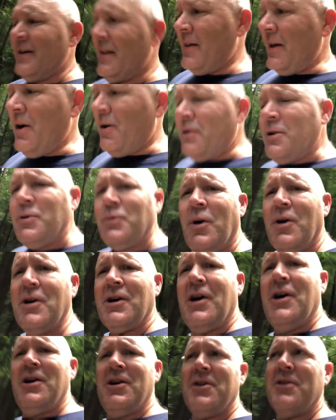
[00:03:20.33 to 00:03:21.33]
They only work
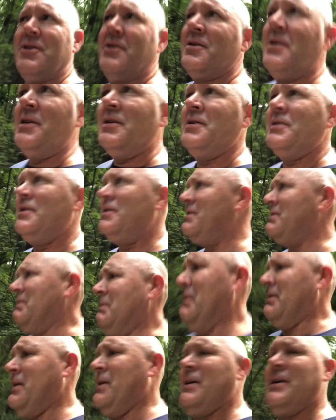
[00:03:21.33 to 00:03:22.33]
180,
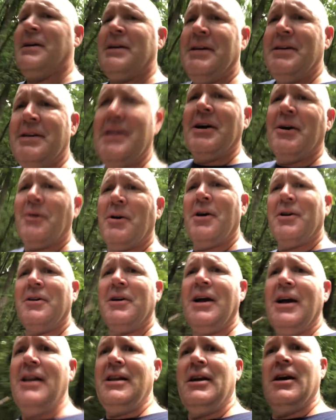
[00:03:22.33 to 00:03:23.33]

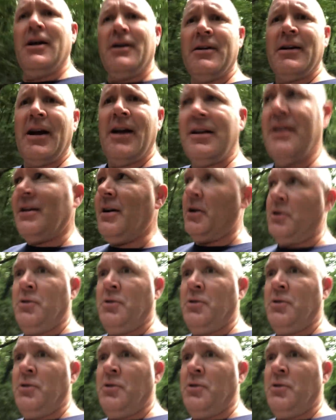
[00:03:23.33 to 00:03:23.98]
190.